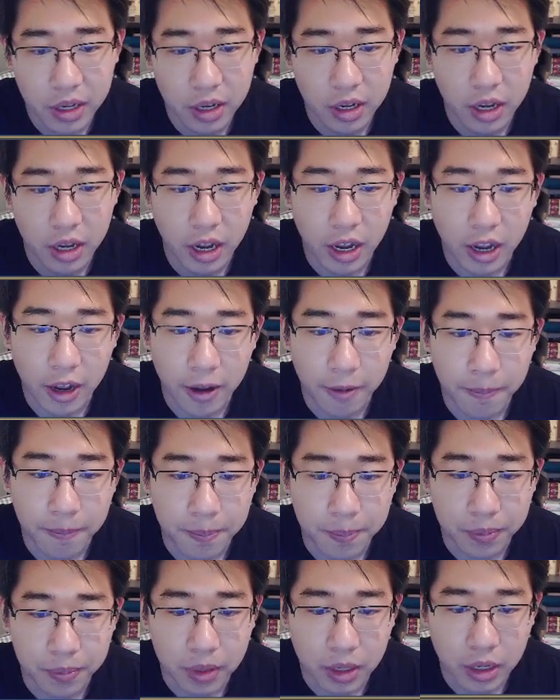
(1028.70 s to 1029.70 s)

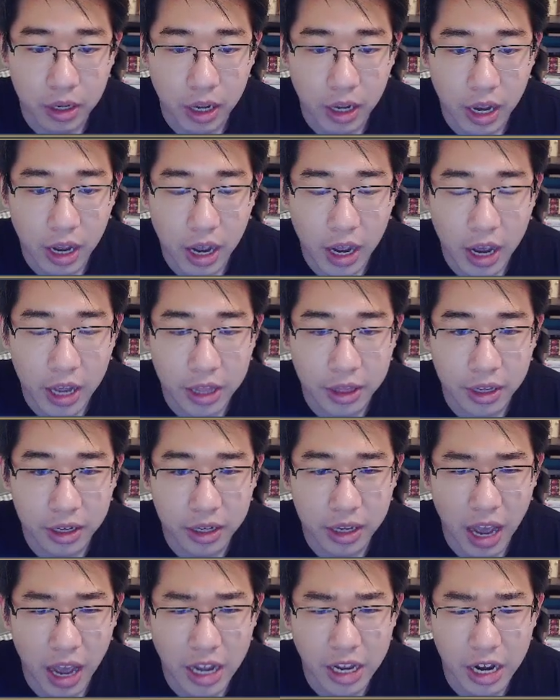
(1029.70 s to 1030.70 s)
I
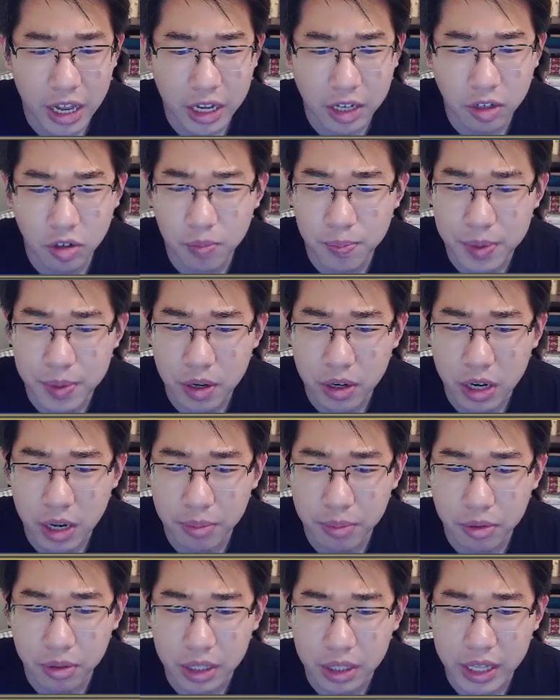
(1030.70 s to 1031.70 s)
think I like to build
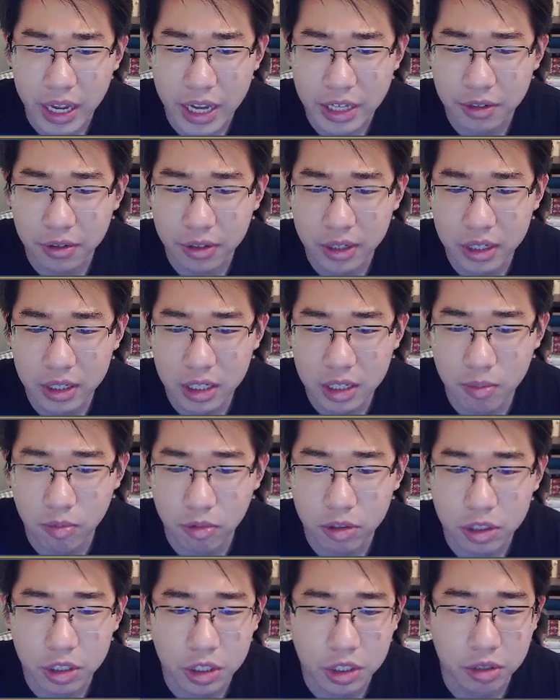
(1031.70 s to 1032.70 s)
up to the Dazzling Gleam,
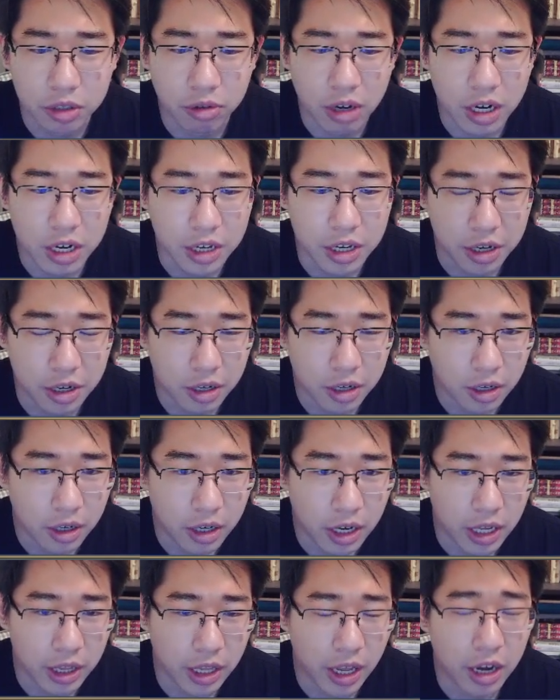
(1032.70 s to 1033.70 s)
which is around here,
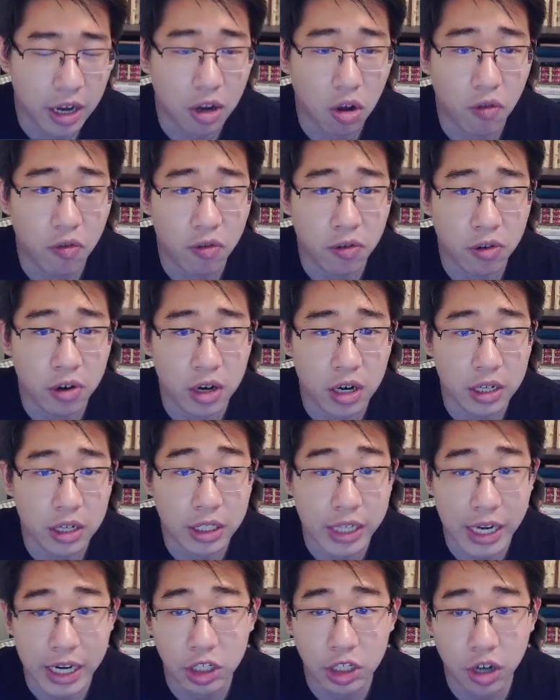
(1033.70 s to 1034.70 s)
and then I go for a
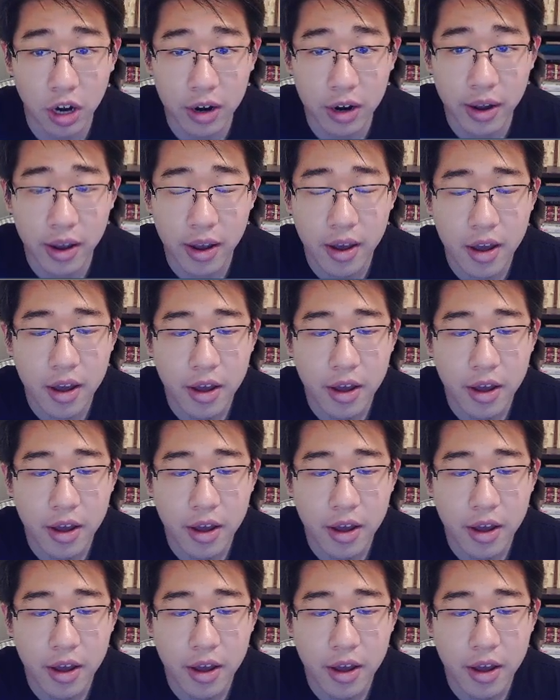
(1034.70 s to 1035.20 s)
Psyshock.